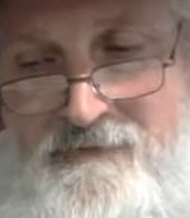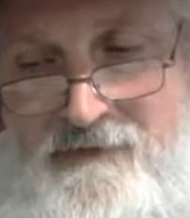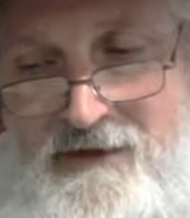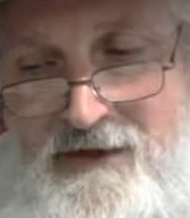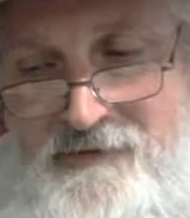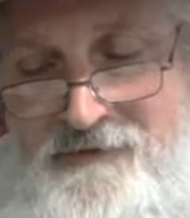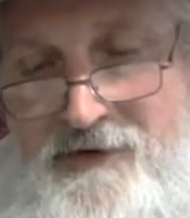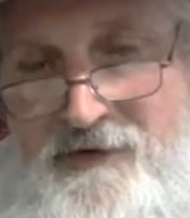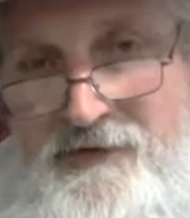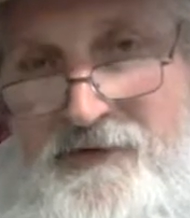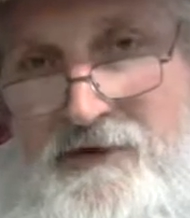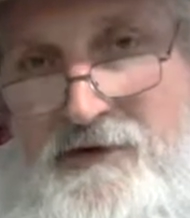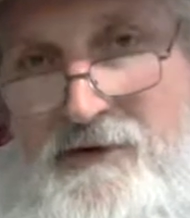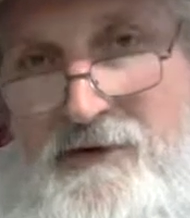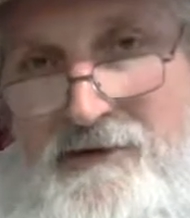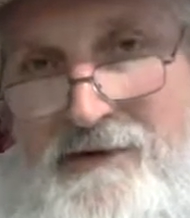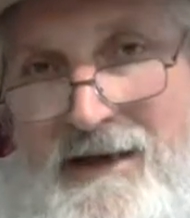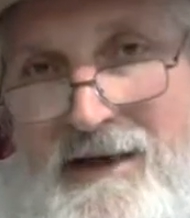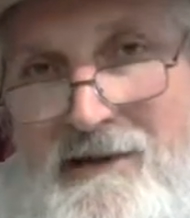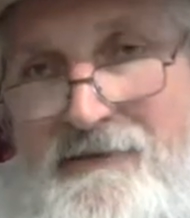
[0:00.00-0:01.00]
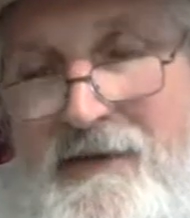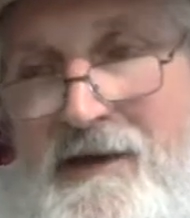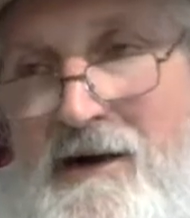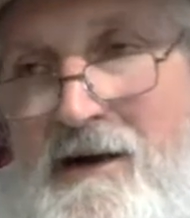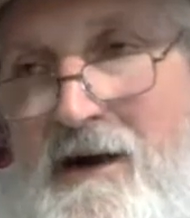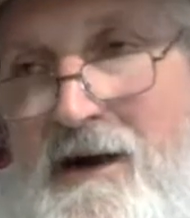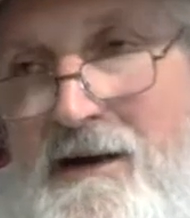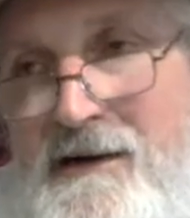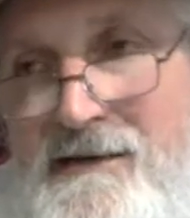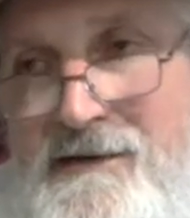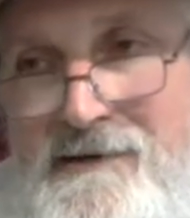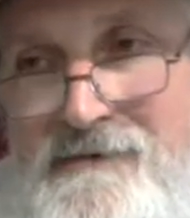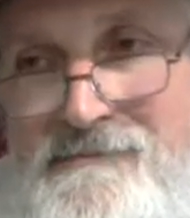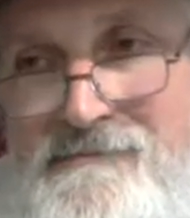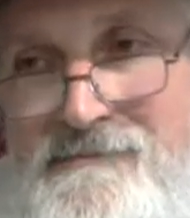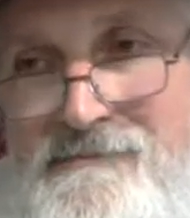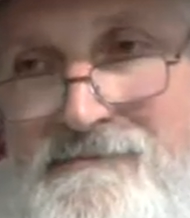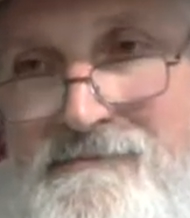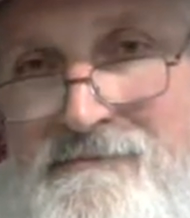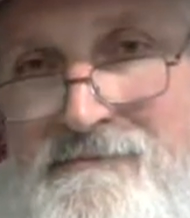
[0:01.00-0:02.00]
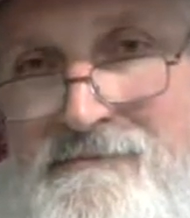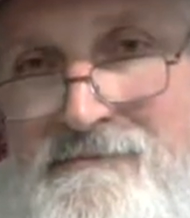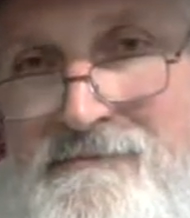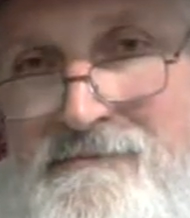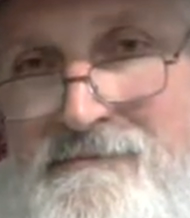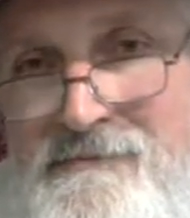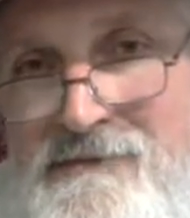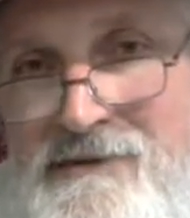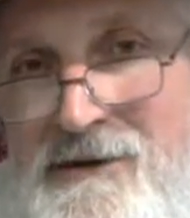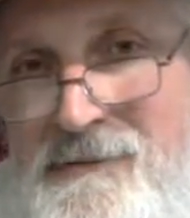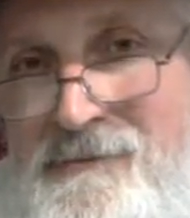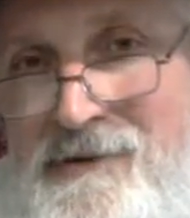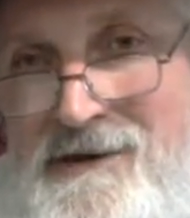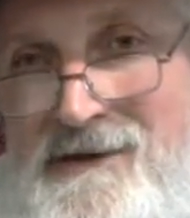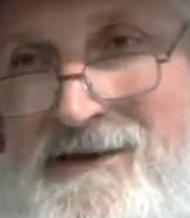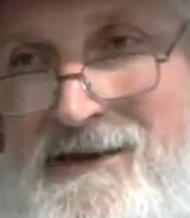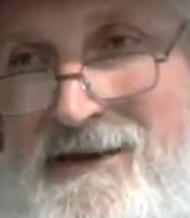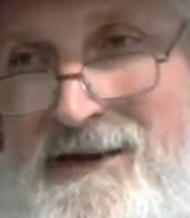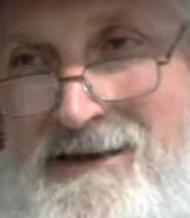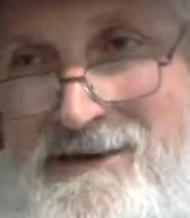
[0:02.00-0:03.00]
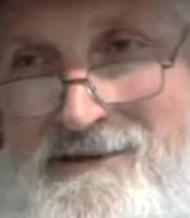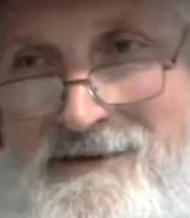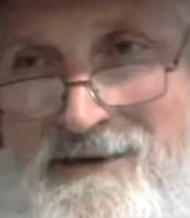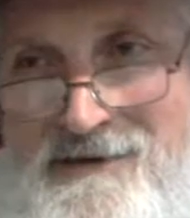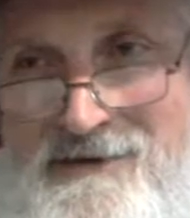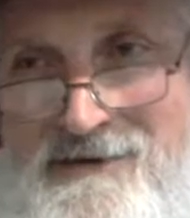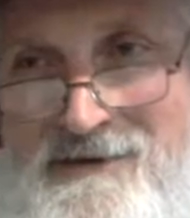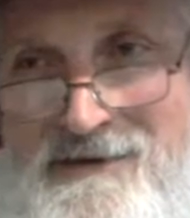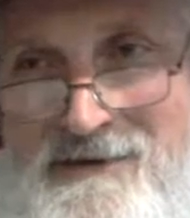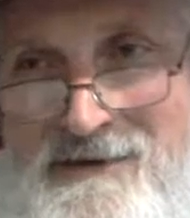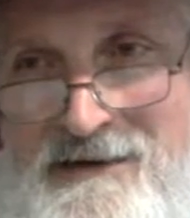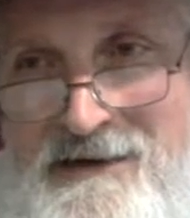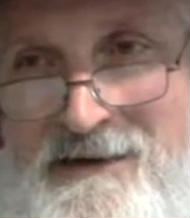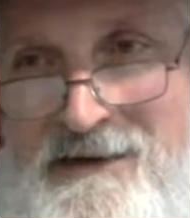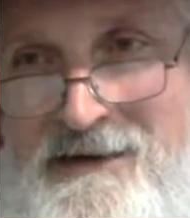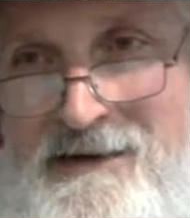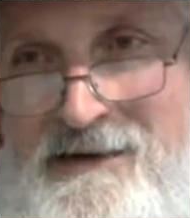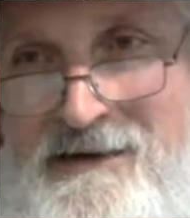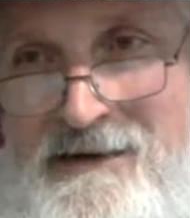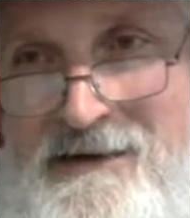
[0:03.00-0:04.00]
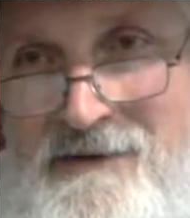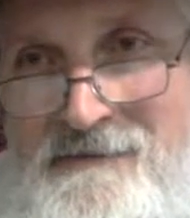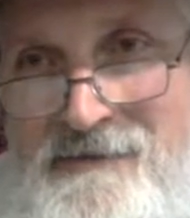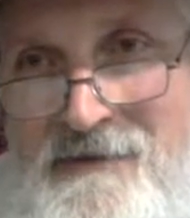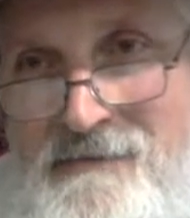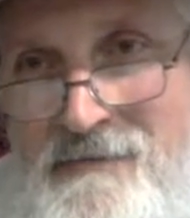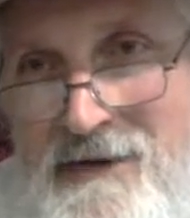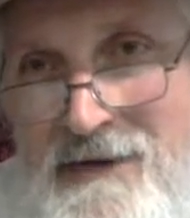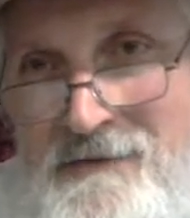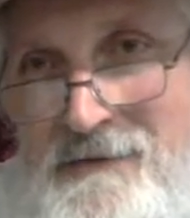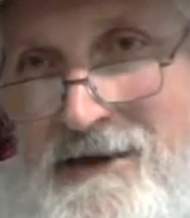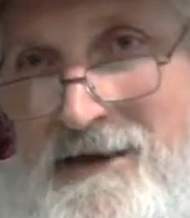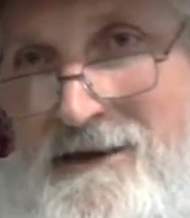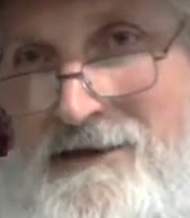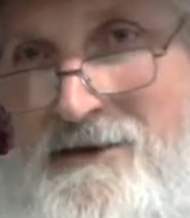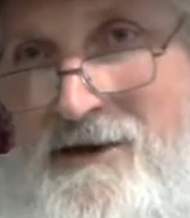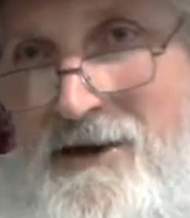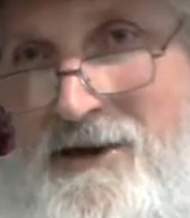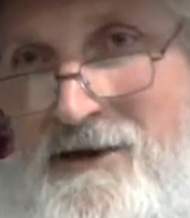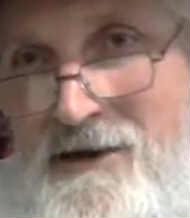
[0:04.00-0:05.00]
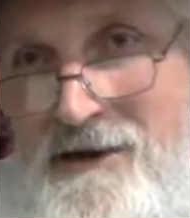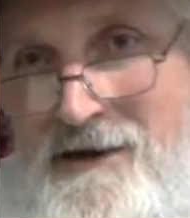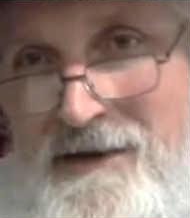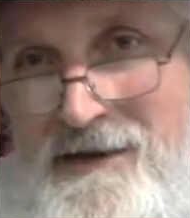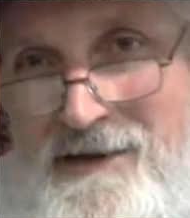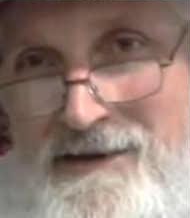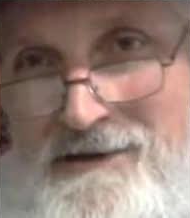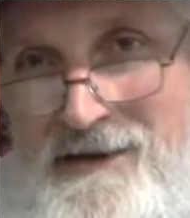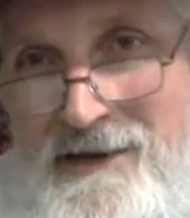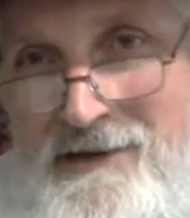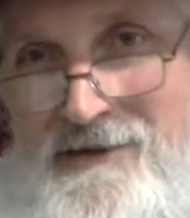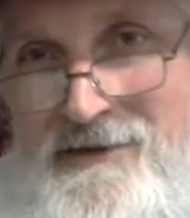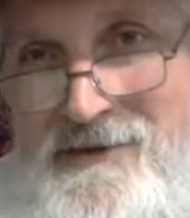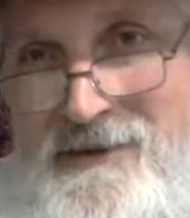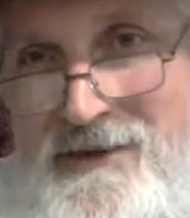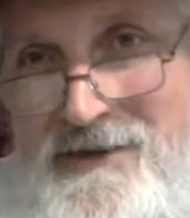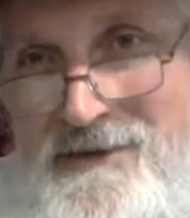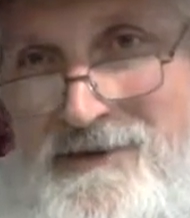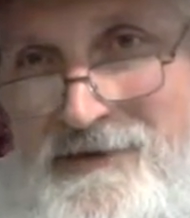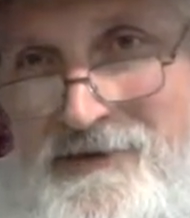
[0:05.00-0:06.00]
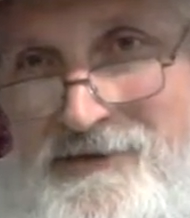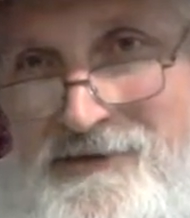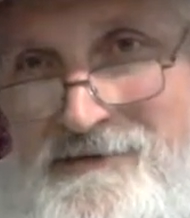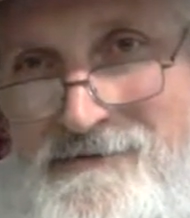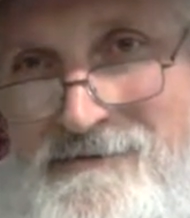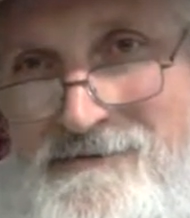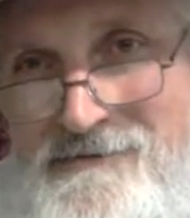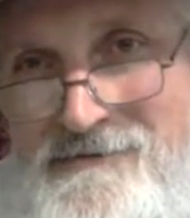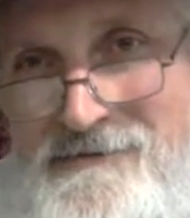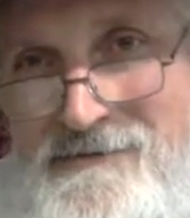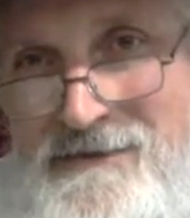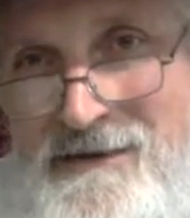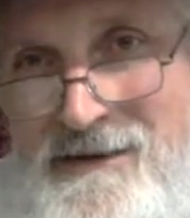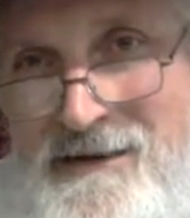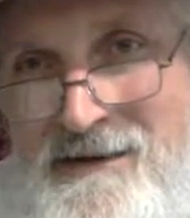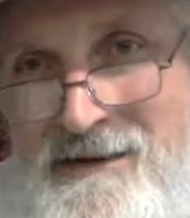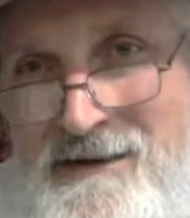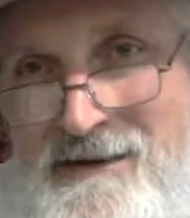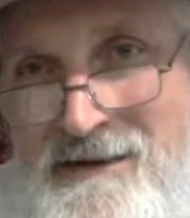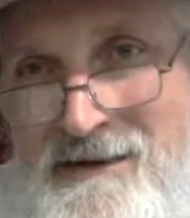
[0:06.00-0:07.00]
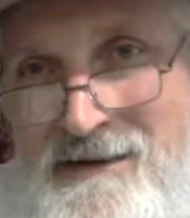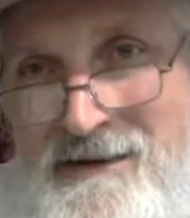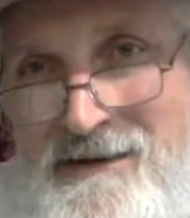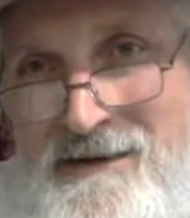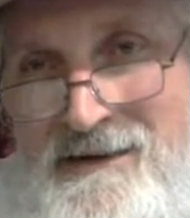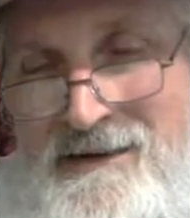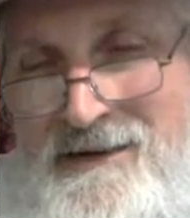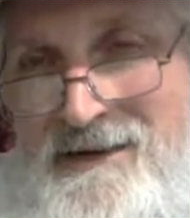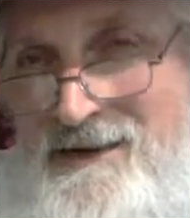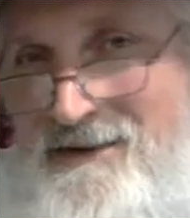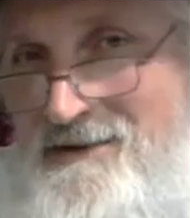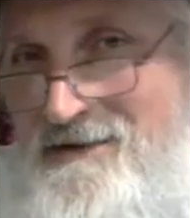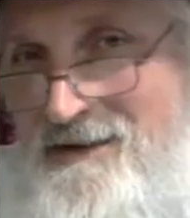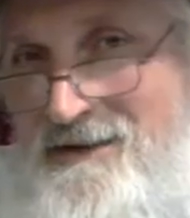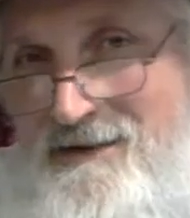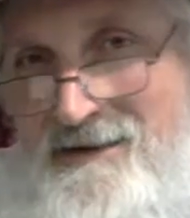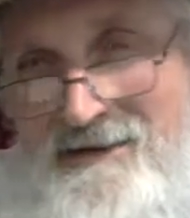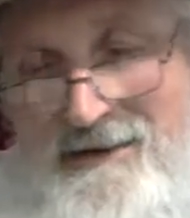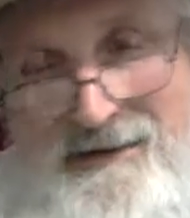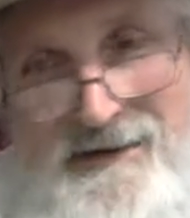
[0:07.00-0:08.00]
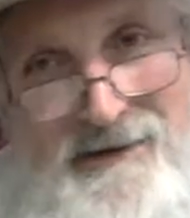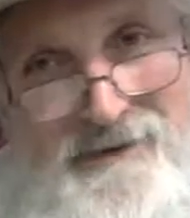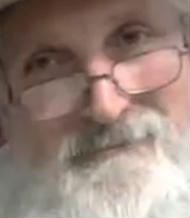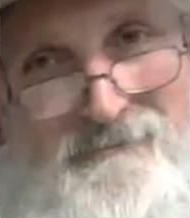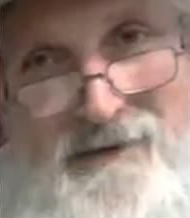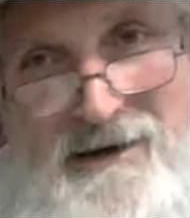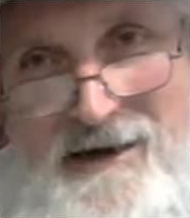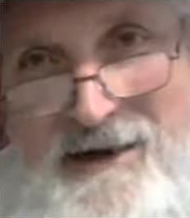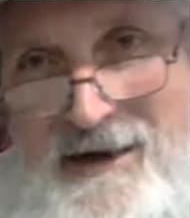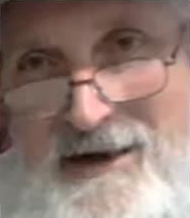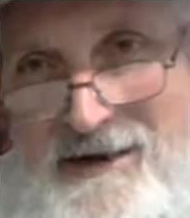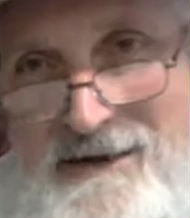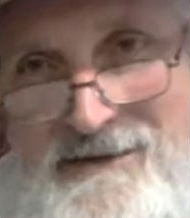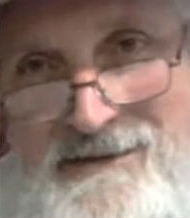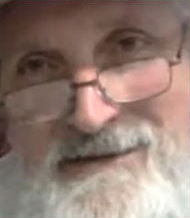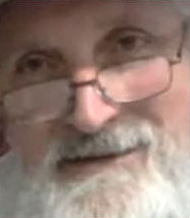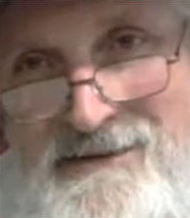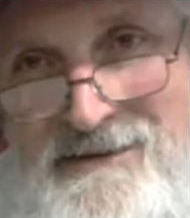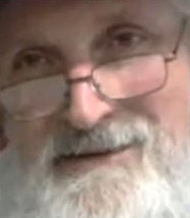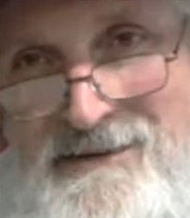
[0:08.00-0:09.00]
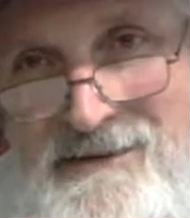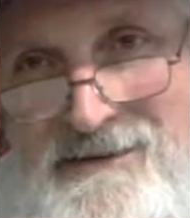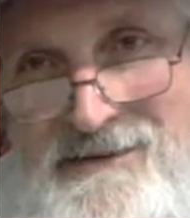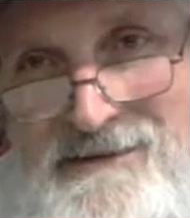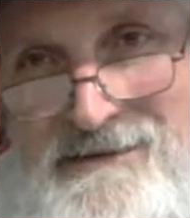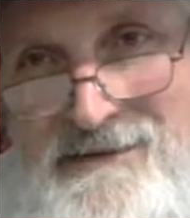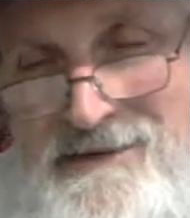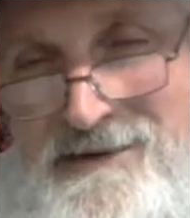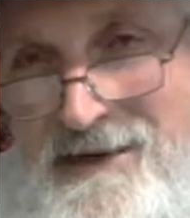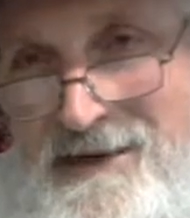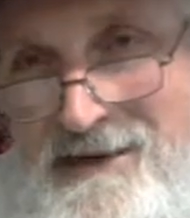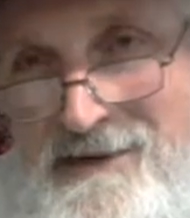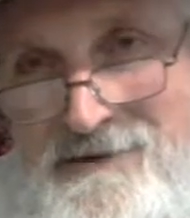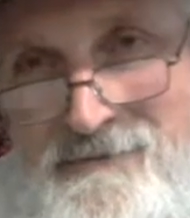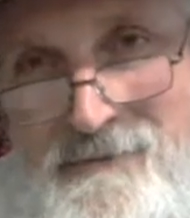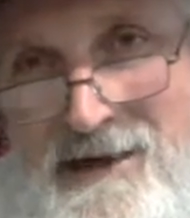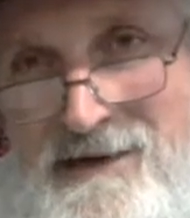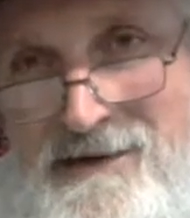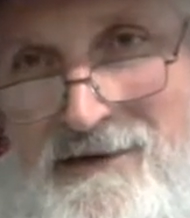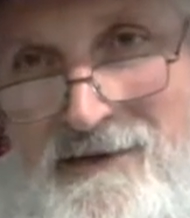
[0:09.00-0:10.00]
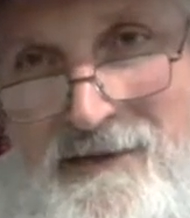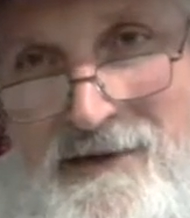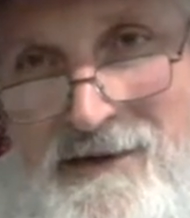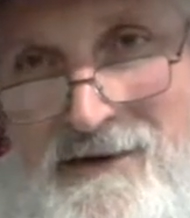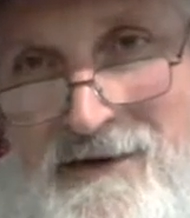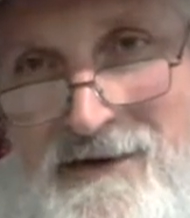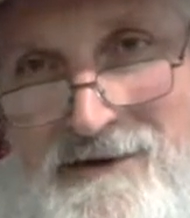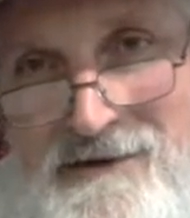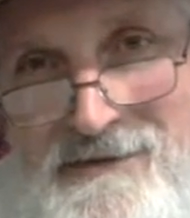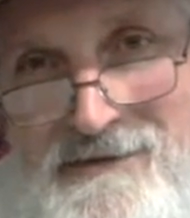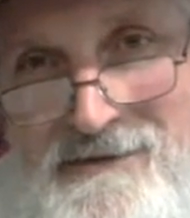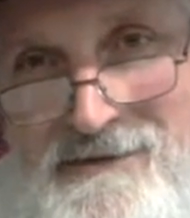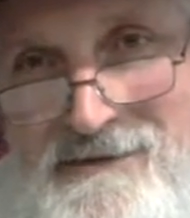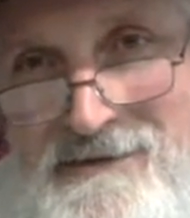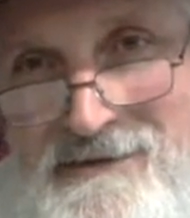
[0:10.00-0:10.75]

If he threw us out of the garden to protect us from living eternally as sinners, he's not going to come back to take us back to the garden